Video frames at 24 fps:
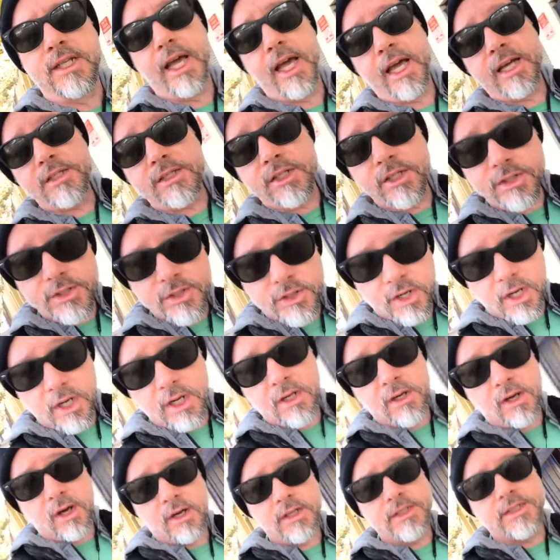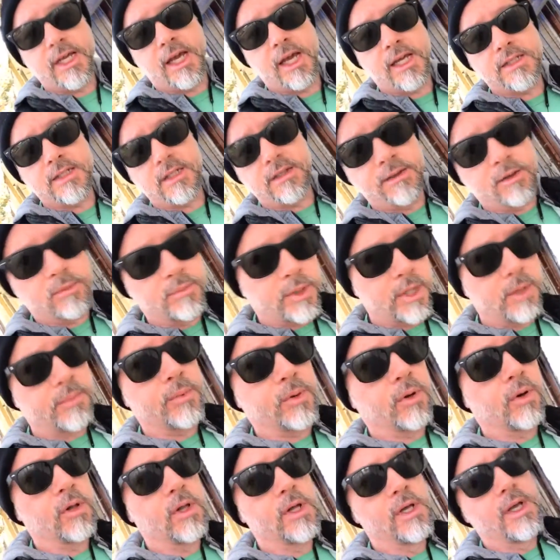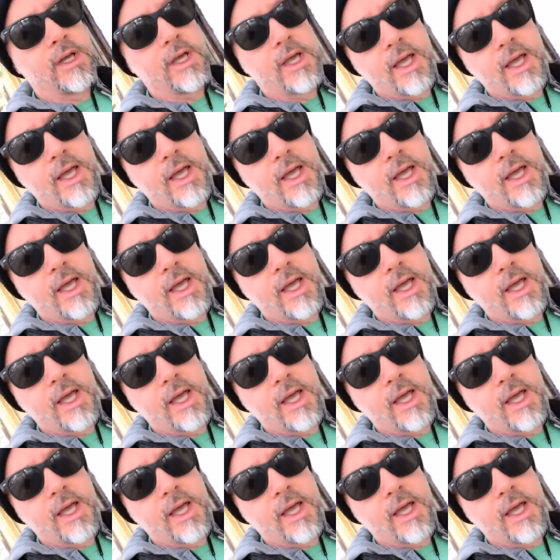I actually started contacting the people